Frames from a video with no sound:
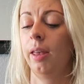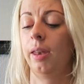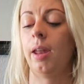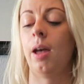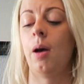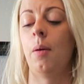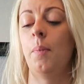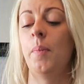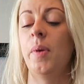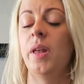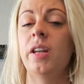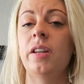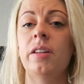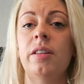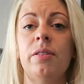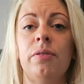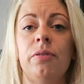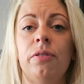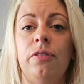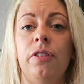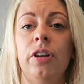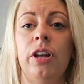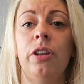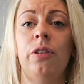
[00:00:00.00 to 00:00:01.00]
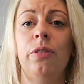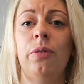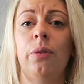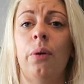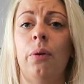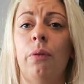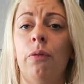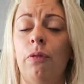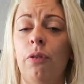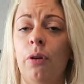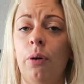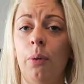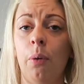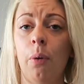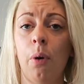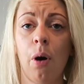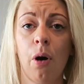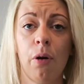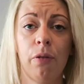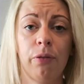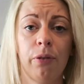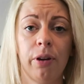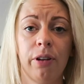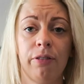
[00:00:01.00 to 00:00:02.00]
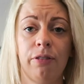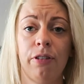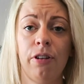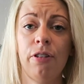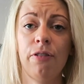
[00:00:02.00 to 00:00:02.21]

Now, Middleton Foods for offering